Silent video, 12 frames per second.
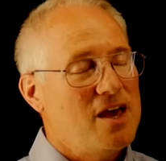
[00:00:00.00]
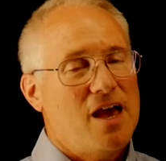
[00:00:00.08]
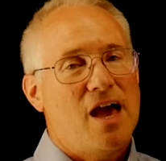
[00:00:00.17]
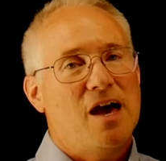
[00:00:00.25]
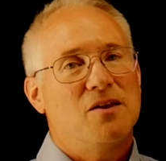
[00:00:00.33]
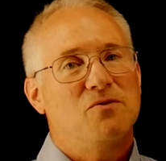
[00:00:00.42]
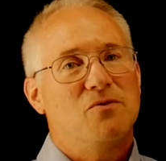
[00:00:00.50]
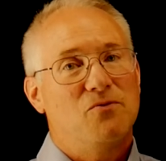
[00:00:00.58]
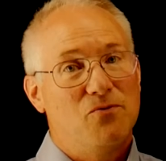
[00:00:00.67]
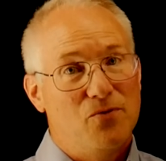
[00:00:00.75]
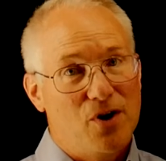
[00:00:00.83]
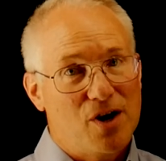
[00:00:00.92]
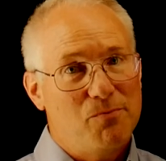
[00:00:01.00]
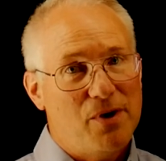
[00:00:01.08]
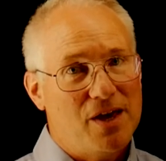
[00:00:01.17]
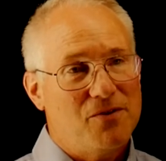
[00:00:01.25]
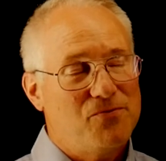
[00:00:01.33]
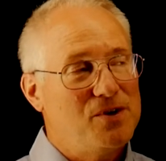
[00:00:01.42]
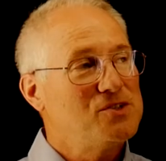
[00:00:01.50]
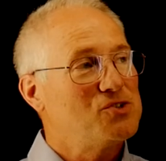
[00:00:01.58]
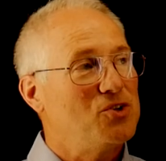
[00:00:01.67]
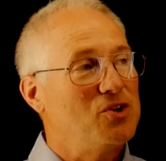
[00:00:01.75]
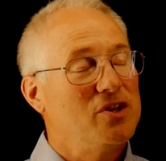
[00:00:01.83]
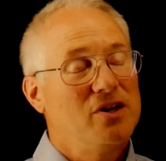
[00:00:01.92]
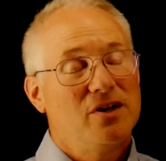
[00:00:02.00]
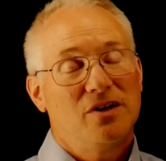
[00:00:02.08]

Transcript: and very beneficial